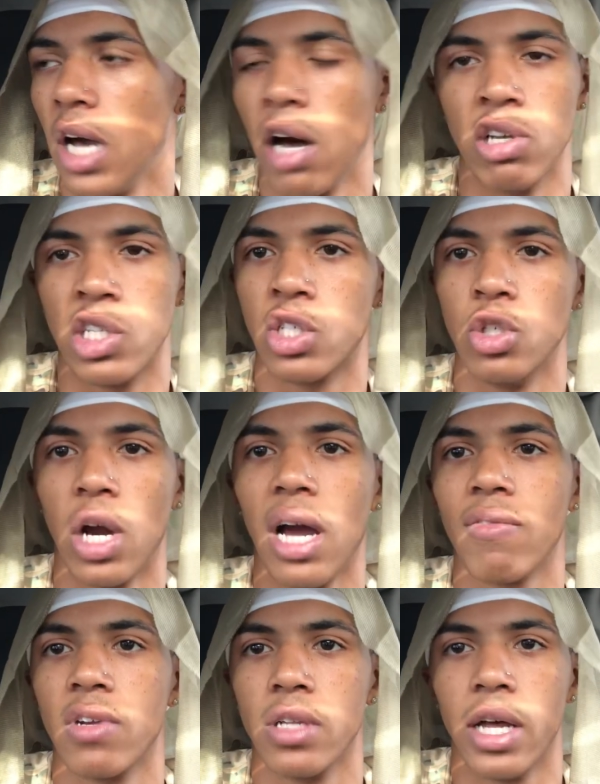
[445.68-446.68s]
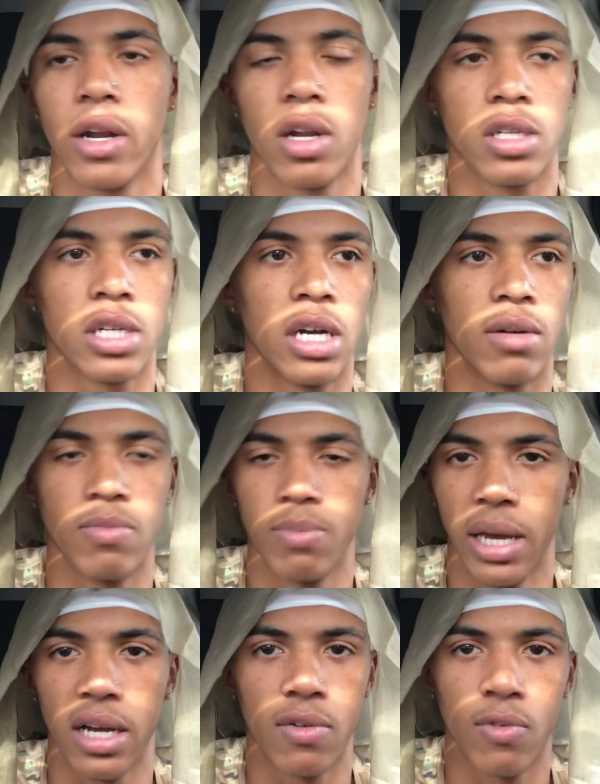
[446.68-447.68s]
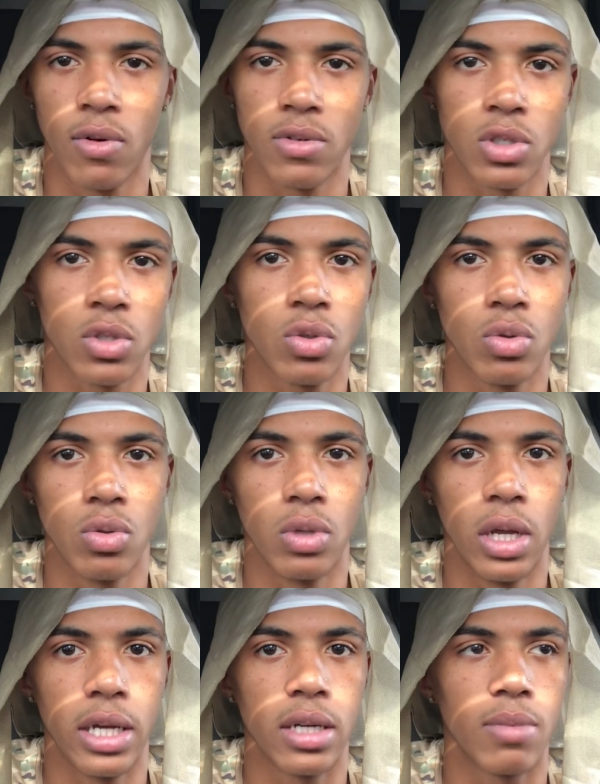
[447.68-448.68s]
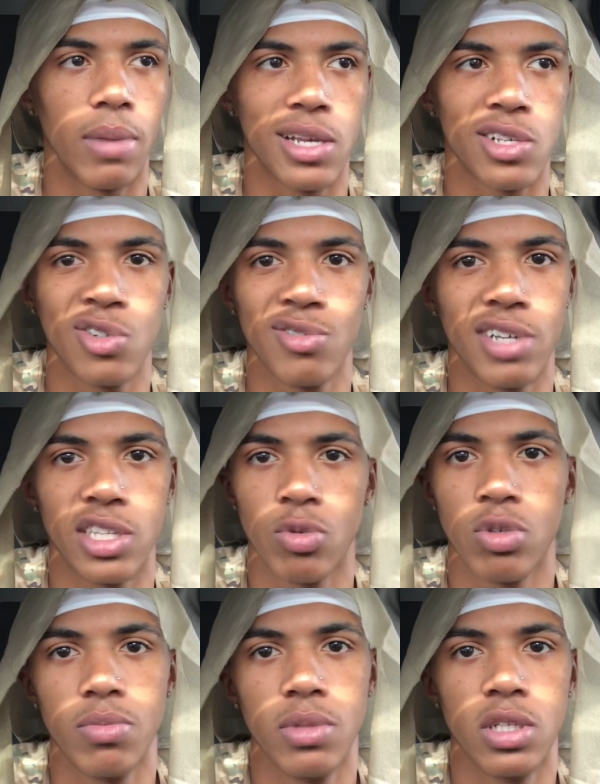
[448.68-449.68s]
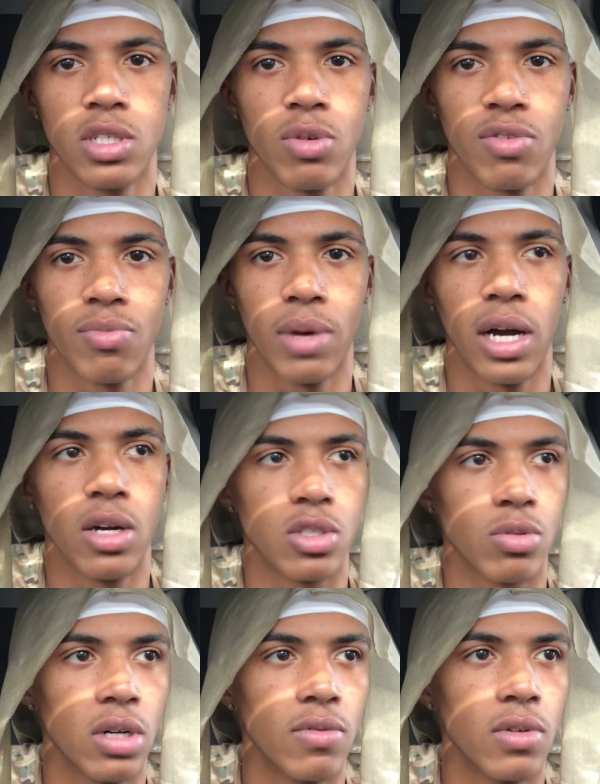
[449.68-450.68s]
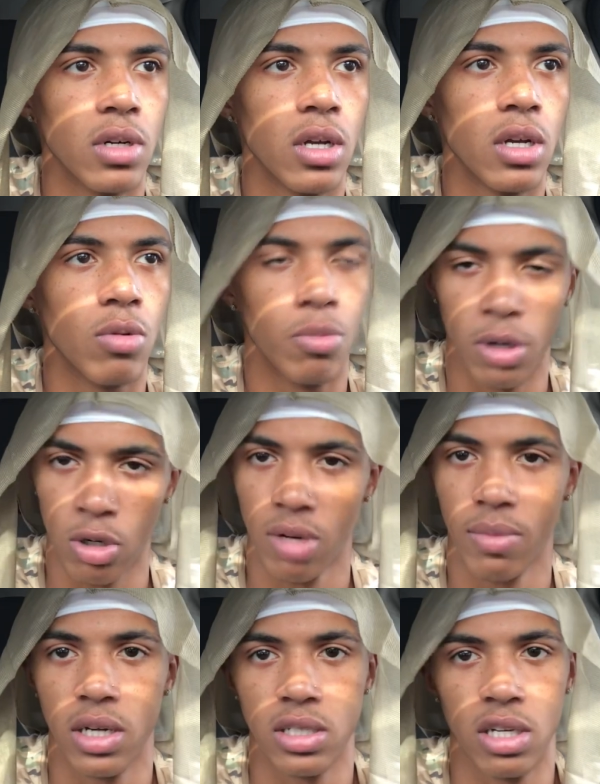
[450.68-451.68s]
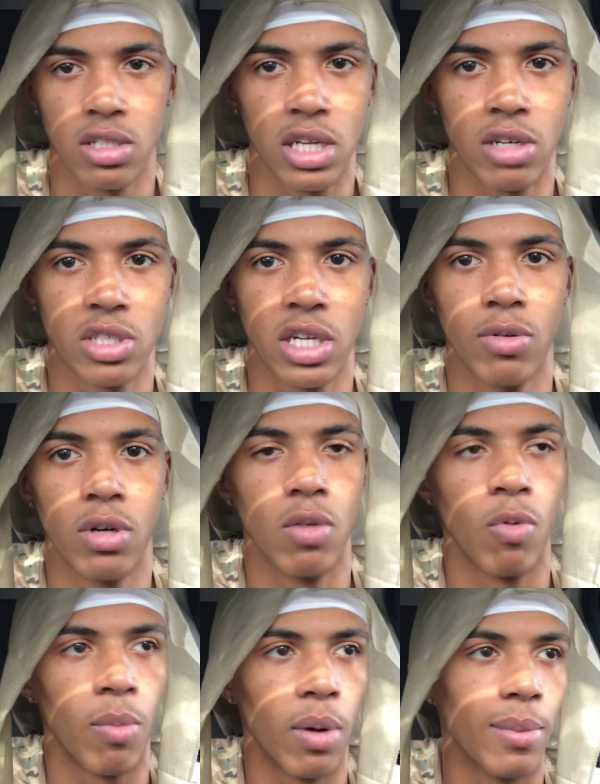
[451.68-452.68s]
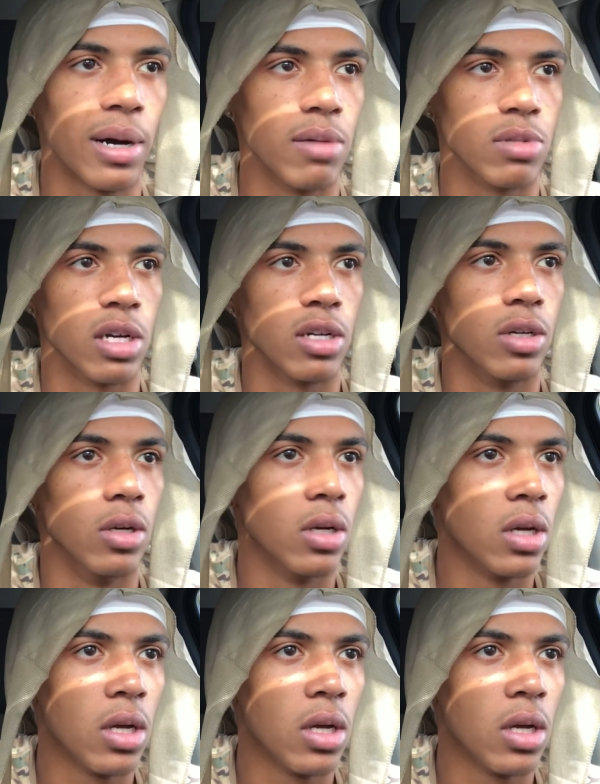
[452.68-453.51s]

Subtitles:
I was driving a lot all the time, back and forth to school. Like, my school was like 20 minutes away from my house or whatever, from my grandma's house, 'cause I was staying with her when my mom's out here.